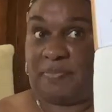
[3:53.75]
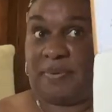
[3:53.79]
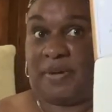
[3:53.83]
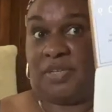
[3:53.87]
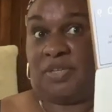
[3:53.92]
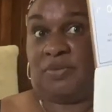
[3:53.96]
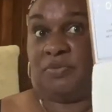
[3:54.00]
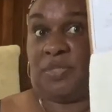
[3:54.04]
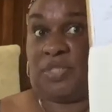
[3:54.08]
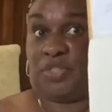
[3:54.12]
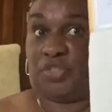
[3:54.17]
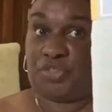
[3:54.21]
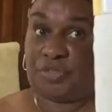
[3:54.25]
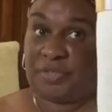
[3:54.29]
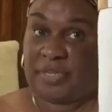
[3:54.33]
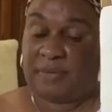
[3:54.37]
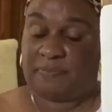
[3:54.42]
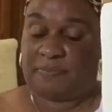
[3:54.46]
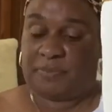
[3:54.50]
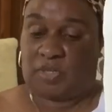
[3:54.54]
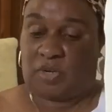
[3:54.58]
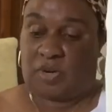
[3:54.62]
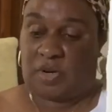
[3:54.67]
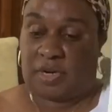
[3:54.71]
I use
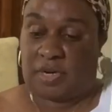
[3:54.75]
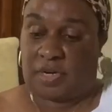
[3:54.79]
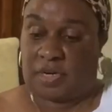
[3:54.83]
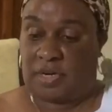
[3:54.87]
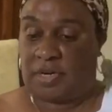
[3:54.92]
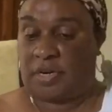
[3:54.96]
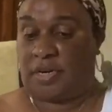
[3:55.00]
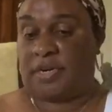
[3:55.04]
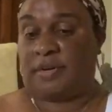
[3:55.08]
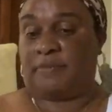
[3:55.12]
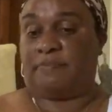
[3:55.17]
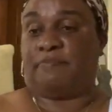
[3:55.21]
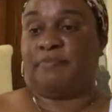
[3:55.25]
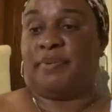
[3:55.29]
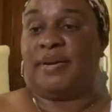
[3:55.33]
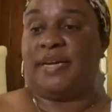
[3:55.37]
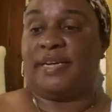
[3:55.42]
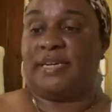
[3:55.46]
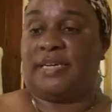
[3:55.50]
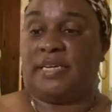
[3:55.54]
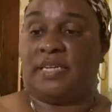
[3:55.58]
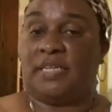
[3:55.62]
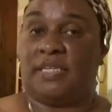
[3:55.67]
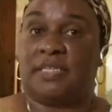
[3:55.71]
drapes or curtain
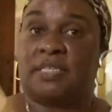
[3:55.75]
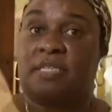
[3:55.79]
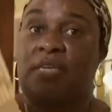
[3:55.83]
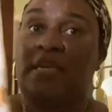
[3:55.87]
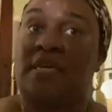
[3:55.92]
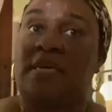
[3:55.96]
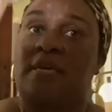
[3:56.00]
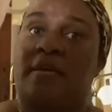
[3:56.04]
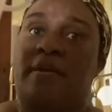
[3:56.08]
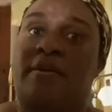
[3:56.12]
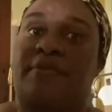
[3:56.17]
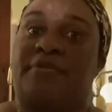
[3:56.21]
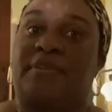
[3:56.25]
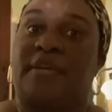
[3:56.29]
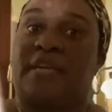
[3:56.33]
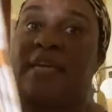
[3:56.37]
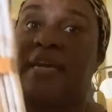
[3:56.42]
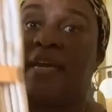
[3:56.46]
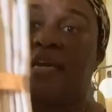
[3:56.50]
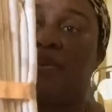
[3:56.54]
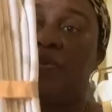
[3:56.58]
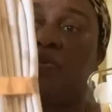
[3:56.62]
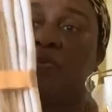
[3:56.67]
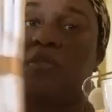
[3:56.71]
panels. Then
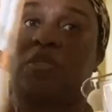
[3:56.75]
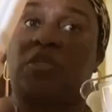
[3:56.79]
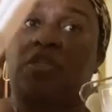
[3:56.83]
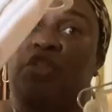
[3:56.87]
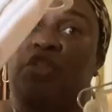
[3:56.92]
I use a